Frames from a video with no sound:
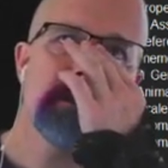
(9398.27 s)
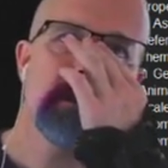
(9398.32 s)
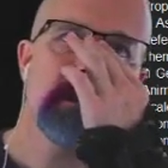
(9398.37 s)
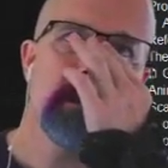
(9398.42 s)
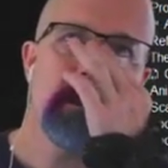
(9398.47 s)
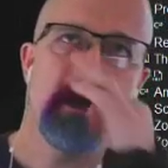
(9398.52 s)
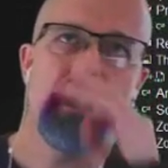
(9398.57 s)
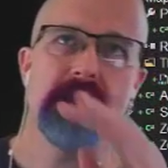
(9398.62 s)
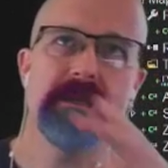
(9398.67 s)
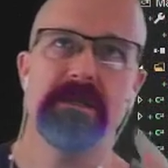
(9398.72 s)

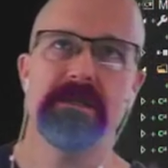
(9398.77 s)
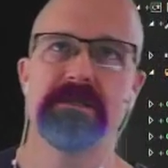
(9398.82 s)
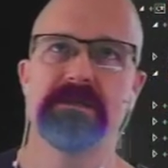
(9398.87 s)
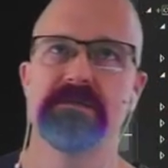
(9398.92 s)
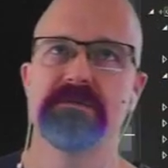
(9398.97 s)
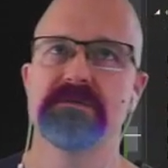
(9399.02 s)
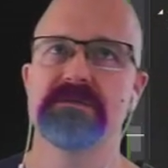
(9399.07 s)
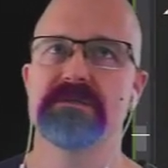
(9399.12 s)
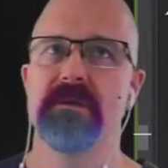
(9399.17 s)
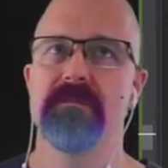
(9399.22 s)
I need to
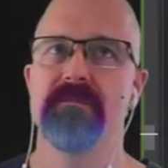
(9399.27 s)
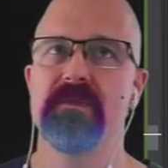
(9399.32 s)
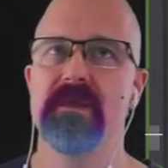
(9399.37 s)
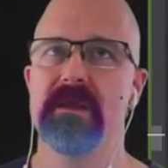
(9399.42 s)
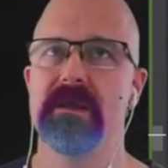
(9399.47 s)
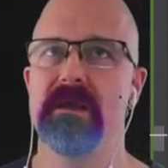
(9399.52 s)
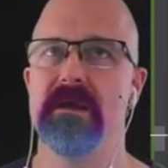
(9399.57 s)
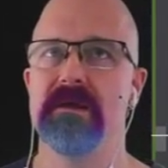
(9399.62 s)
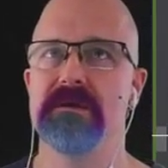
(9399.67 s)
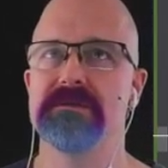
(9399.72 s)
do
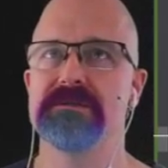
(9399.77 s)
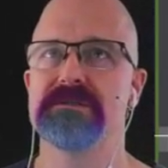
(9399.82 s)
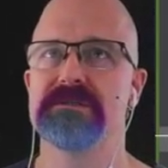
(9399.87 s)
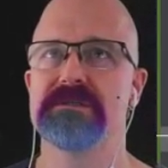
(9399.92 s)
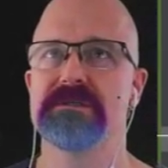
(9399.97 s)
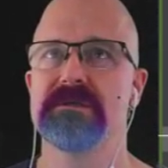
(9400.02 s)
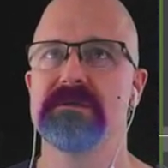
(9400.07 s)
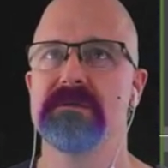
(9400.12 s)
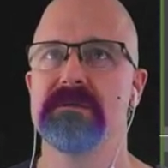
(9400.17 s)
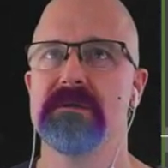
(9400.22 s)
something
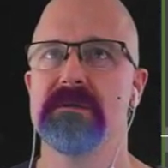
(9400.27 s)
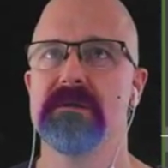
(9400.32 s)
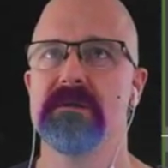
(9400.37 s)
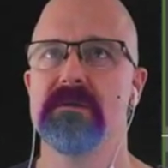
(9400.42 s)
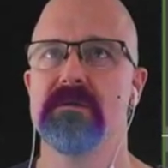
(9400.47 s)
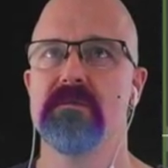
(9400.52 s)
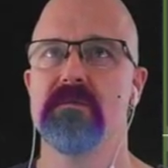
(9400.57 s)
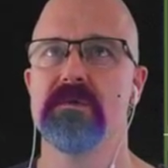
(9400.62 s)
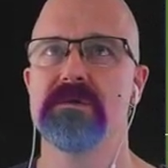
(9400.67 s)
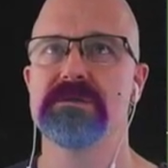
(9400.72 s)
else
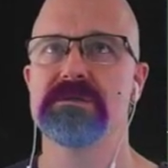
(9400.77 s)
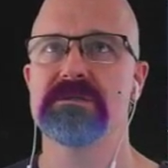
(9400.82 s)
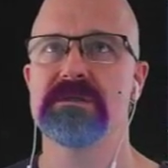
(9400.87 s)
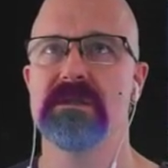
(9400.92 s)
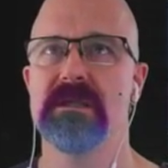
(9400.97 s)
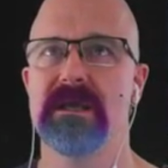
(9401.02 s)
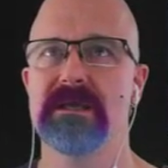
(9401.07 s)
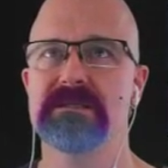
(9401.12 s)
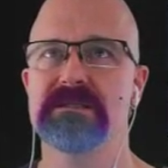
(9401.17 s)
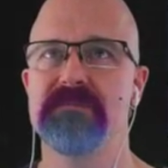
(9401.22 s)
with
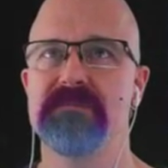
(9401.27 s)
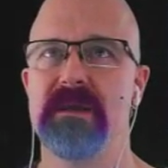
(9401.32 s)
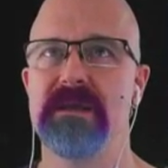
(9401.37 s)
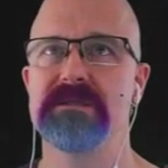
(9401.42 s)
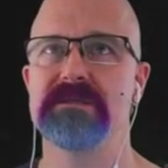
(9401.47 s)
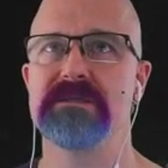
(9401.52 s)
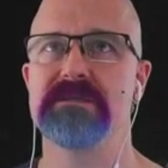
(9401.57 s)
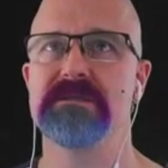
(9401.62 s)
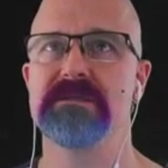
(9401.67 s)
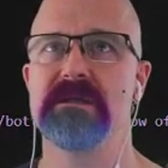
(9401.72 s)
select
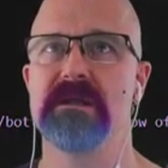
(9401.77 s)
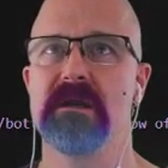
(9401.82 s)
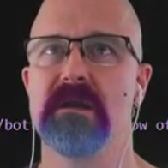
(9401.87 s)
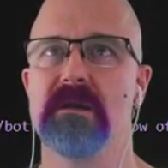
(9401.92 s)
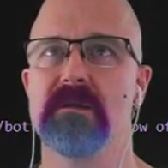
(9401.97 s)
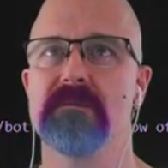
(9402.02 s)
spaces here.